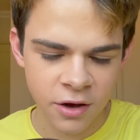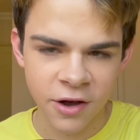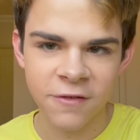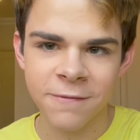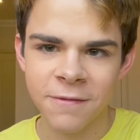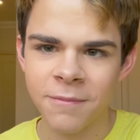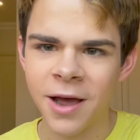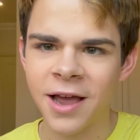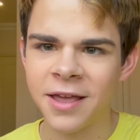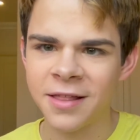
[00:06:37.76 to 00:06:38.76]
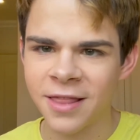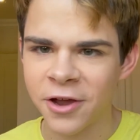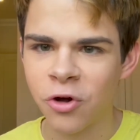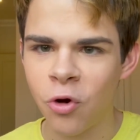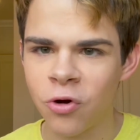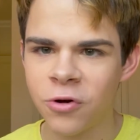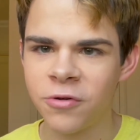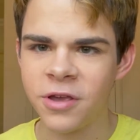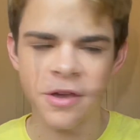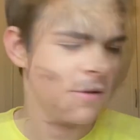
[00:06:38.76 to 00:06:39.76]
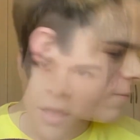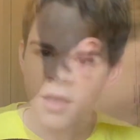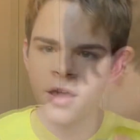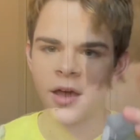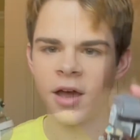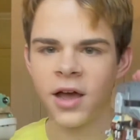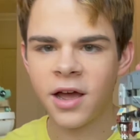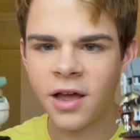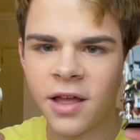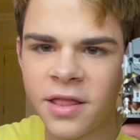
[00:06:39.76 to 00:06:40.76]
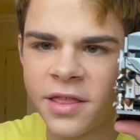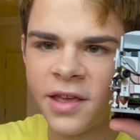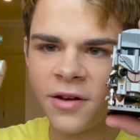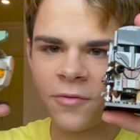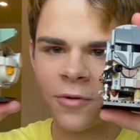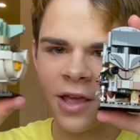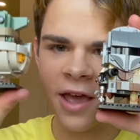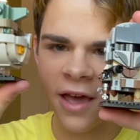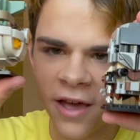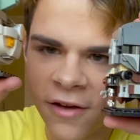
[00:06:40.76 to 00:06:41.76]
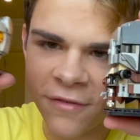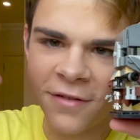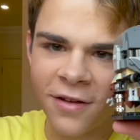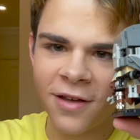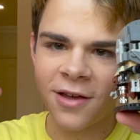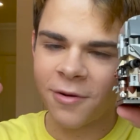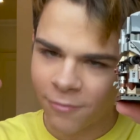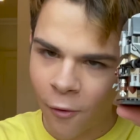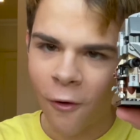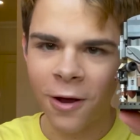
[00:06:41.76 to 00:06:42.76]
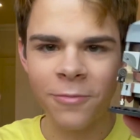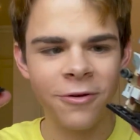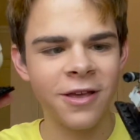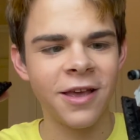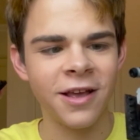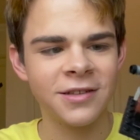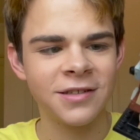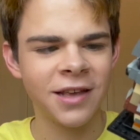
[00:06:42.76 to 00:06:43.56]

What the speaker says: of my Lego career. Then we have more brickheads,